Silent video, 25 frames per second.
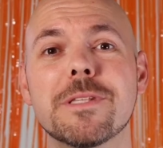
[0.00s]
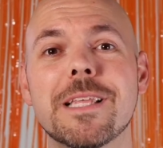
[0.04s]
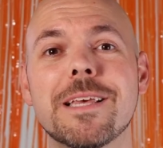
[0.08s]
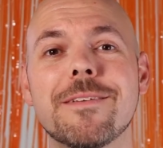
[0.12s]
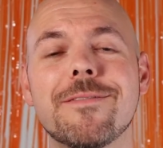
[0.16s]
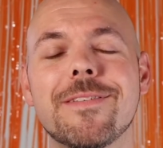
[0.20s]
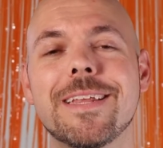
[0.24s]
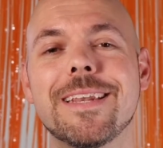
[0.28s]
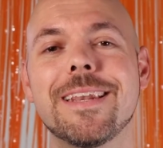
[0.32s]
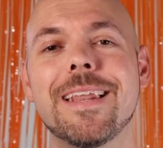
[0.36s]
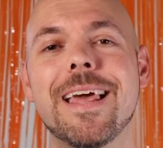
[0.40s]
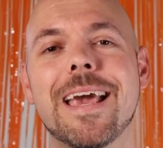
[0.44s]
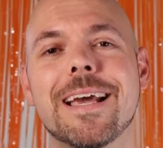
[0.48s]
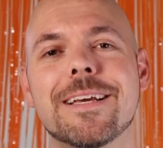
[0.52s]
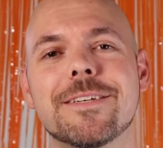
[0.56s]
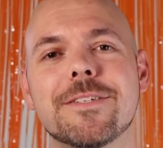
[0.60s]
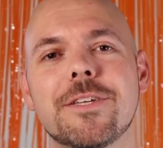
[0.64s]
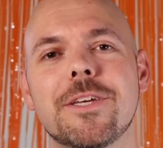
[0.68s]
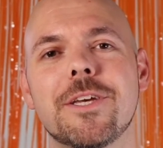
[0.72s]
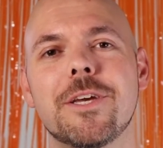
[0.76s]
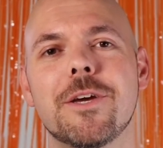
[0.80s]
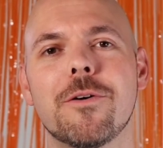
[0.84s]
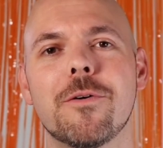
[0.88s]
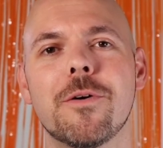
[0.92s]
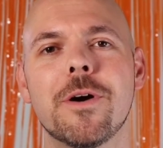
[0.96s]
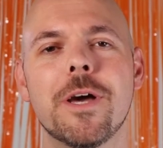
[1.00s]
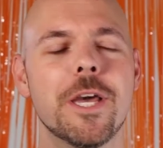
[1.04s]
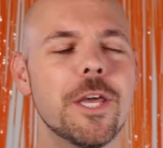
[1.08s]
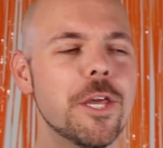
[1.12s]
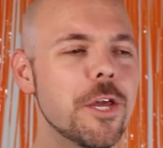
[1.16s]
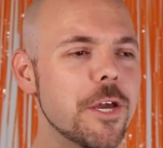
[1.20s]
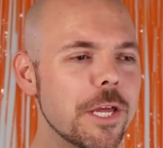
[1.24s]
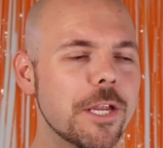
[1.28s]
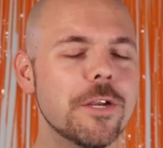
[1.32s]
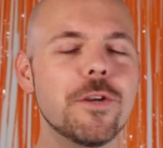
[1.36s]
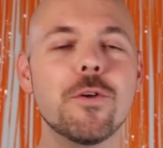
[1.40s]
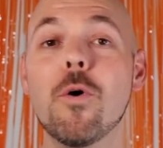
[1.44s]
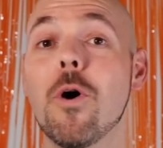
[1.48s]
living next to you.
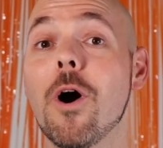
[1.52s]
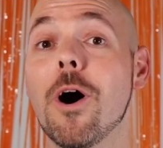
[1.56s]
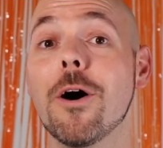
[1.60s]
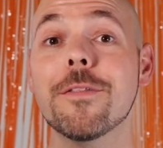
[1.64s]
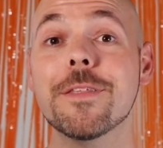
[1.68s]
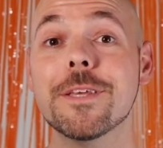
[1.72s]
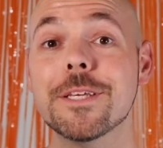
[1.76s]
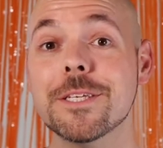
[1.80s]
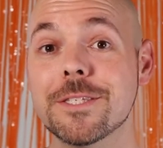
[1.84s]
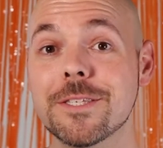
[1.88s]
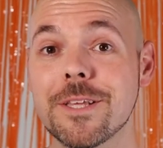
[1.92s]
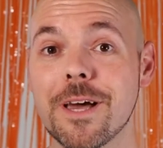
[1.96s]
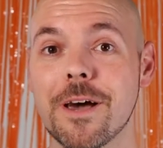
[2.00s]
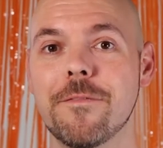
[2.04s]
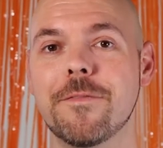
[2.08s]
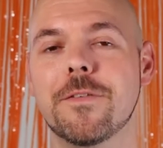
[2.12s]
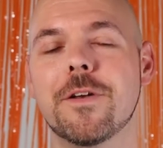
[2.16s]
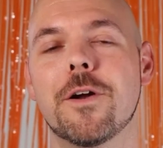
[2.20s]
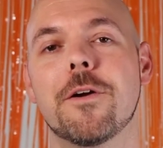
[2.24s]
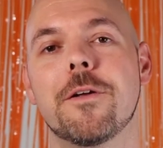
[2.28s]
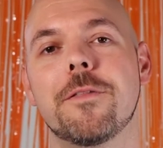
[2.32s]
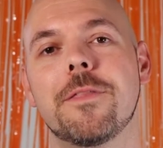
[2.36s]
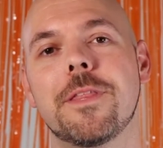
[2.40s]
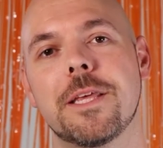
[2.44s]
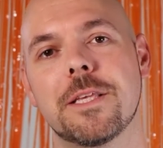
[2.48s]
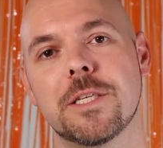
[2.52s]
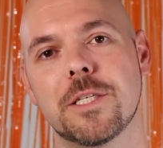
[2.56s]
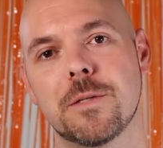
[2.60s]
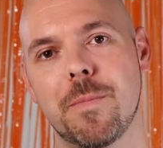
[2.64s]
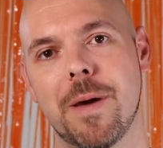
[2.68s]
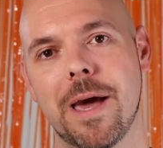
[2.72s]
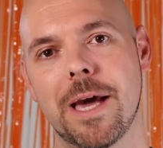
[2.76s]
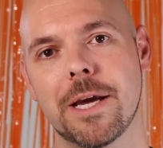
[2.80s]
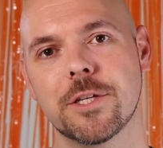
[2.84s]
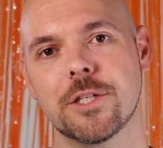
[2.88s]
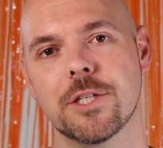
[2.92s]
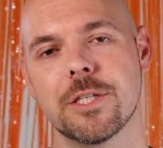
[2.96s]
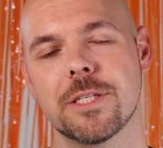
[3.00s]
You get to do all this stuff during the
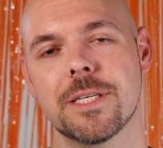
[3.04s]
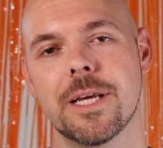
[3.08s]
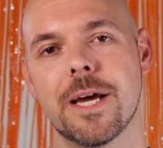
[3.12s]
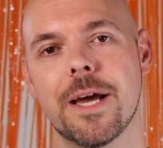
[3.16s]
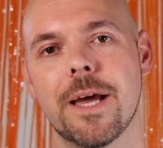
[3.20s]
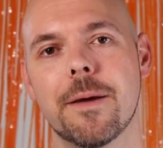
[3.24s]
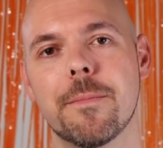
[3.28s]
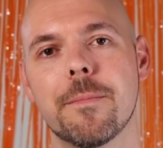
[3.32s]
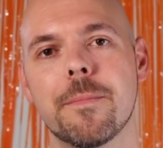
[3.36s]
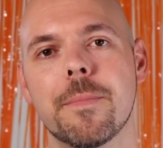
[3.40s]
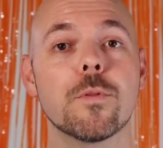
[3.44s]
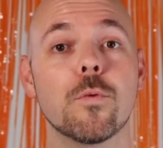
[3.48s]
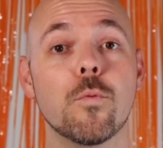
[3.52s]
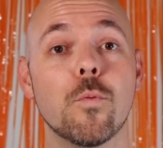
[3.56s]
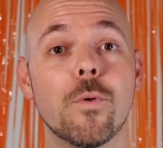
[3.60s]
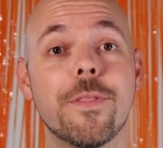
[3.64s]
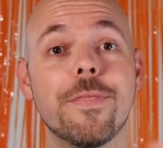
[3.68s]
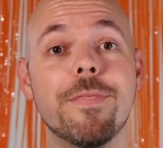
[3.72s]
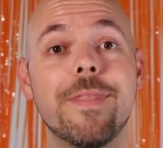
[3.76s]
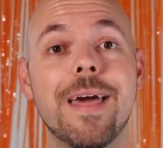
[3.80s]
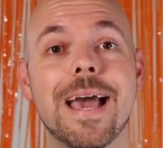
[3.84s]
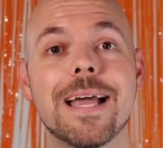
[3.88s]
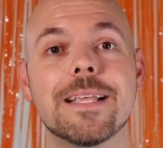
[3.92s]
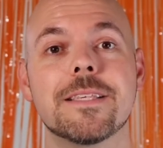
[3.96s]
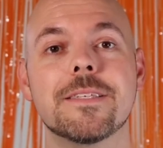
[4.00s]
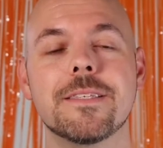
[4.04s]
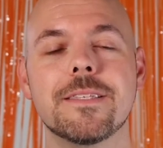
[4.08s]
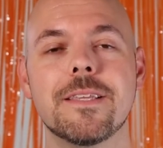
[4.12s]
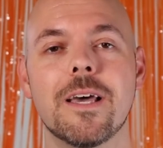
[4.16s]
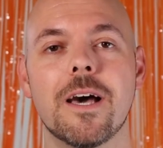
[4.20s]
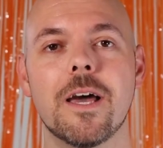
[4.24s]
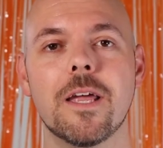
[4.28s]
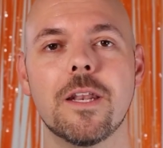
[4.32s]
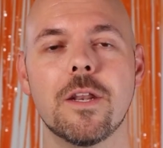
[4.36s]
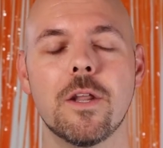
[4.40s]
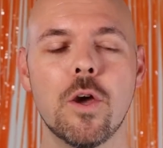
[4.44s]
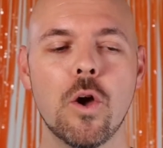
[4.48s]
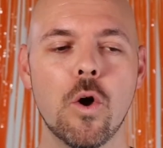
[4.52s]
inspection time. When that's
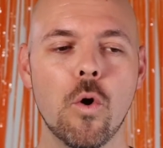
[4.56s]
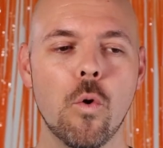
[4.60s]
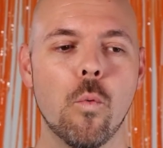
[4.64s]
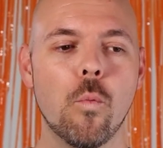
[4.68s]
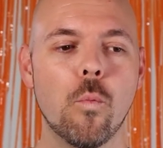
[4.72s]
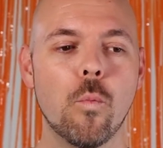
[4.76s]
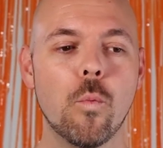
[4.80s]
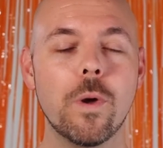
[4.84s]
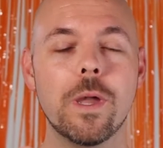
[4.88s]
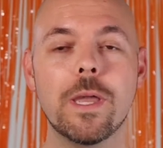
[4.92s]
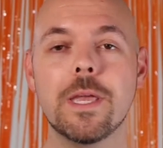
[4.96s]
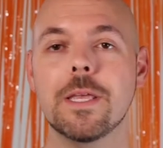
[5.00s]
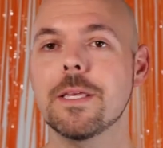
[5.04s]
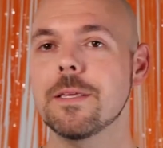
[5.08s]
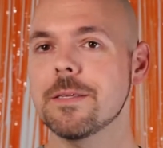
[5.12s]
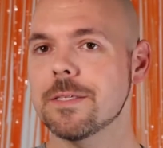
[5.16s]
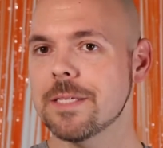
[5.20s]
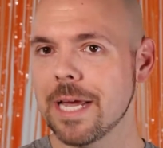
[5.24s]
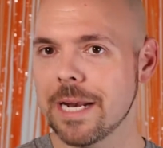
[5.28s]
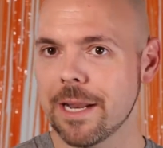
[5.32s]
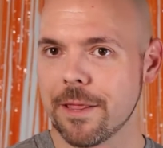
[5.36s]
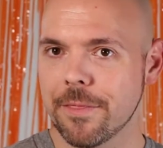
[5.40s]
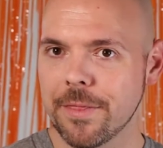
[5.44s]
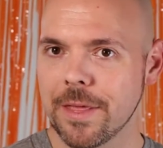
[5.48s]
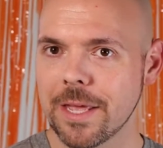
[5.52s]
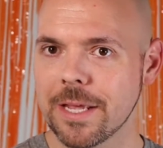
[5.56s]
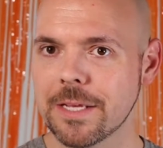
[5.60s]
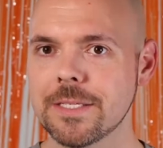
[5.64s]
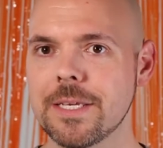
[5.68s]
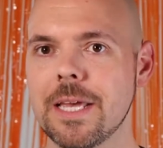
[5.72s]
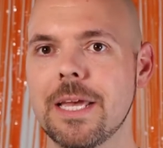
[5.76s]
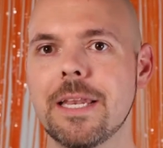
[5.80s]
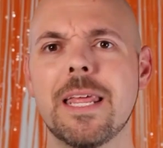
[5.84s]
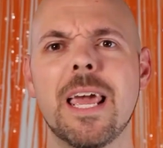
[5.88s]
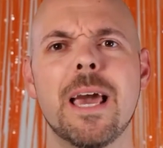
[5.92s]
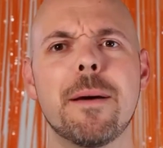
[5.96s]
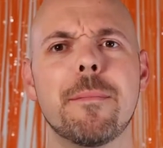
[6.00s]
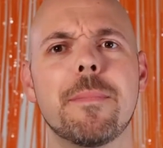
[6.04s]
done, we sign a thing
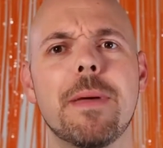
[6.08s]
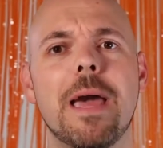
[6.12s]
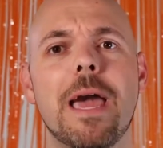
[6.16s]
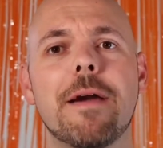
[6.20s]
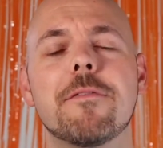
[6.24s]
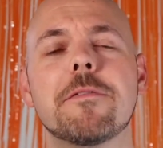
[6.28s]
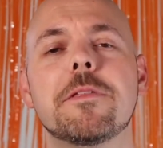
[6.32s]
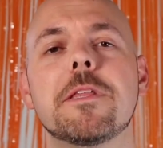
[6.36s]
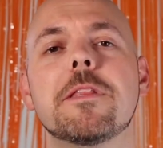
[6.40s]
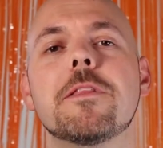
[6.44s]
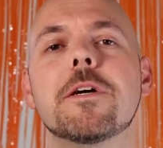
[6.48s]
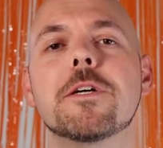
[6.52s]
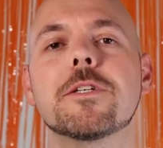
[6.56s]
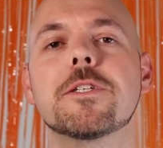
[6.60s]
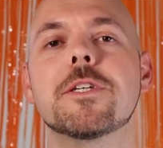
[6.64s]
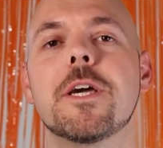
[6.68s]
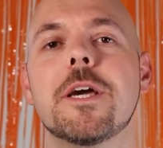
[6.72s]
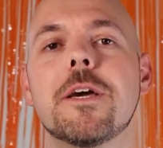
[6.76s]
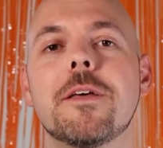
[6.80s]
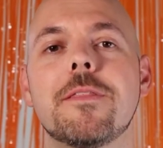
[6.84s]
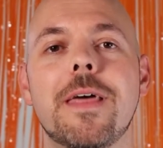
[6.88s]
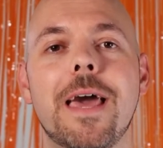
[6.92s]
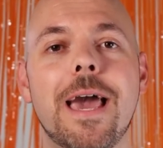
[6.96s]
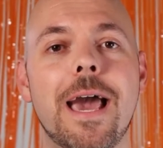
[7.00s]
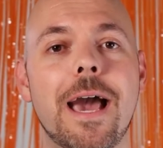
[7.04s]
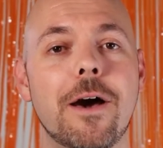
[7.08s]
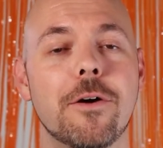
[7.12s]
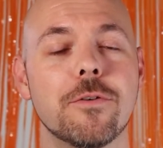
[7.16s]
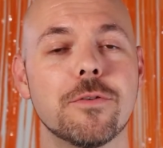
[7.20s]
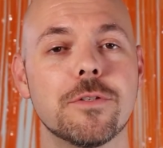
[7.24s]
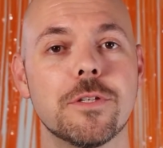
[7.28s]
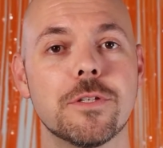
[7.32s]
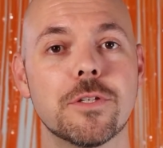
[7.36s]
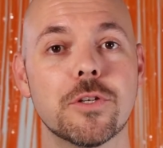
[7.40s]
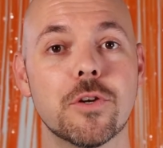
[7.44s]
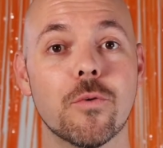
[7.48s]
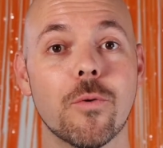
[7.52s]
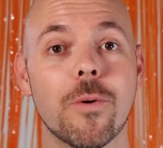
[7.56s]
saying, yep, everything looks good, the
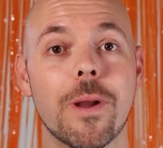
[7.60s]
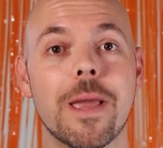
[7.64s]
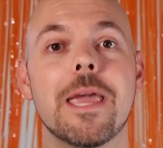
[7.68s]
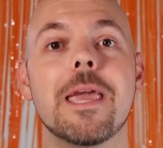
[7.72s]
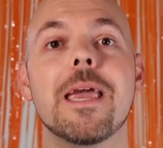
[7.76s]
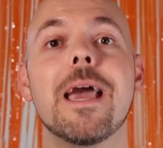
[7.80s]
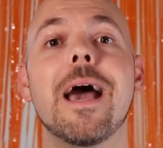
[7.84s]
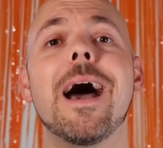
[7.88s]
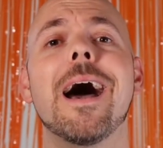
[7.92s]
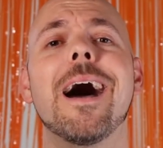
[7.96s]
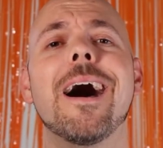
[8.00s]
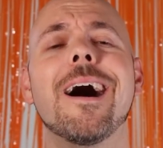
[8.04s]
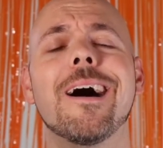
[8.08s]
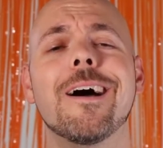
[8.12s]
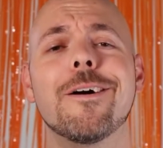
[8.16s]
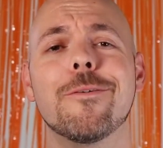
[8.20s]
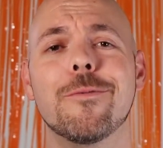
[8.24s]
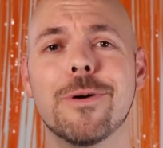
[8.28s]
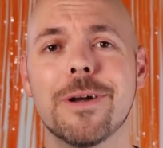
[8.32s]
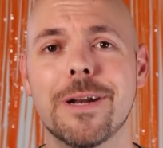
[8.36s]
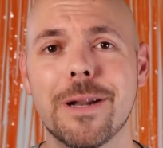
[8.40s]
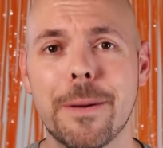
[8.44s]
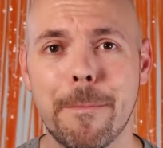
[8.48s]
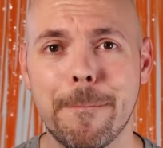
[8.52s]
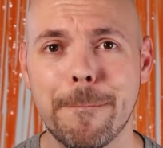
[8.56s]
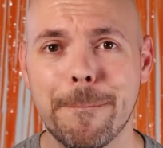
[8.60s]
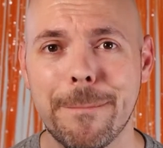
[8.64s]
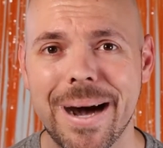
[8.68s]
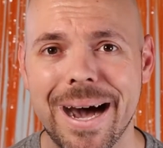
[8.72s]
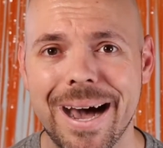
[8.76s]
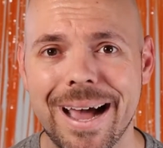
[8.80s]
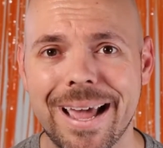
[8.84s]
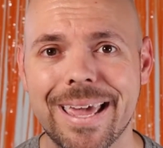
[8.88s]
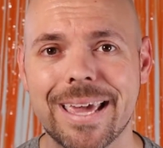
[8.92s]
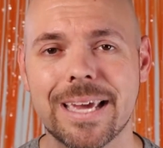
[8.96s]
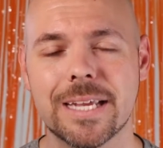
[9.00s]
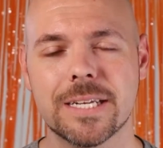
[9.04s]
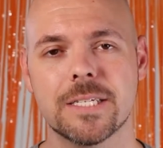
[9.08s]
house is great, I want to
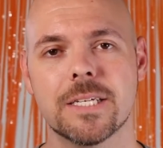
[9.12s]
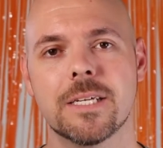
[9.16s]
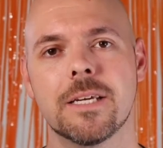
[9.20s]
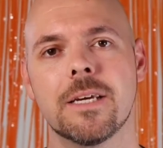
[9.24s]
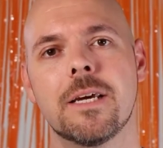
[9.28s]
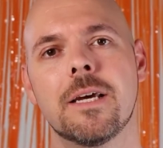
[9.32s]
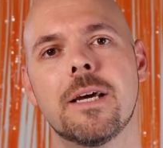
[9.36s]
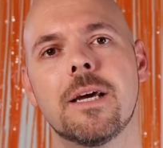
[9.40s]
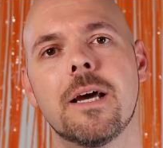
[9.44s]
buy it.